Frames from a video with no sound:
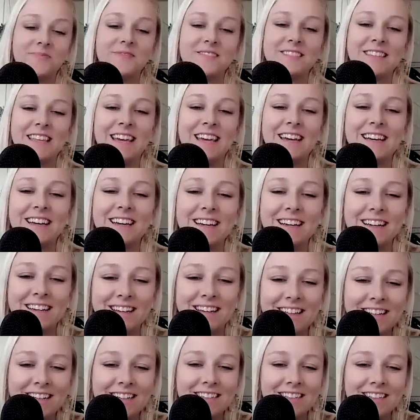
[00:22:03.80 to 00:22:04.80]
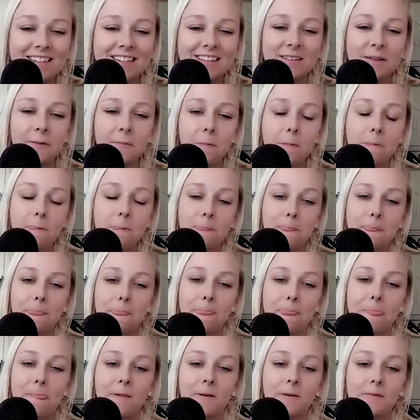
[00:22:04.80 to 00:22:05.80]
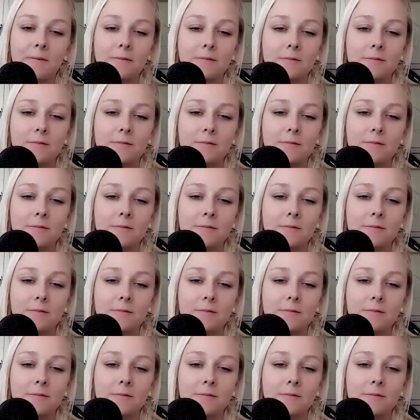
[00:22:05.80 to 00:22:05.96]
I was gonna say like to be or not to be,